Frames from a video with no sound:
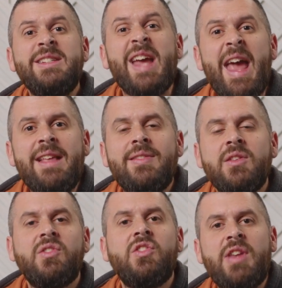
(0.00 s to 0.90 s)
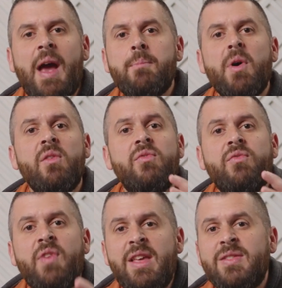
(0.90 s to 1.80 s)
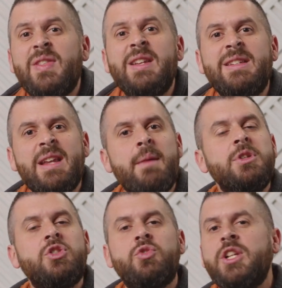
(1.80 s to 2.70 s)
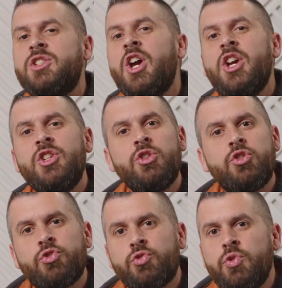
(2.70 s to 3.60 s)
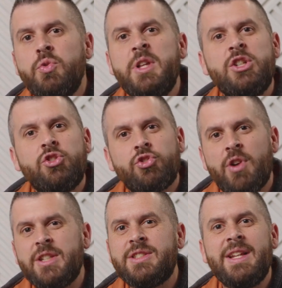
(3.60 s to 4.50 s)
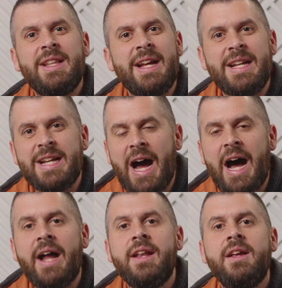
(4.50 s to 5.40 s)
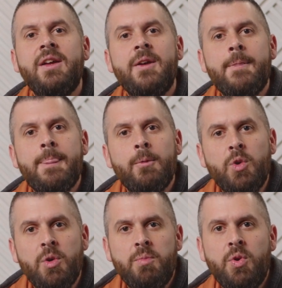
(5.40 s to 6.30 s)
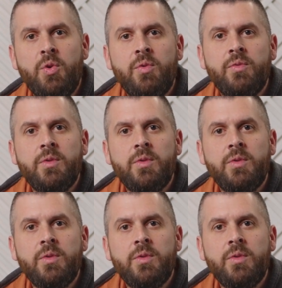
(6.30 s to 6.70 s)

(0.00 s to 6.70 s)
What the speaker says: take the step of faith that demonstrates you're truly trusting that God will move.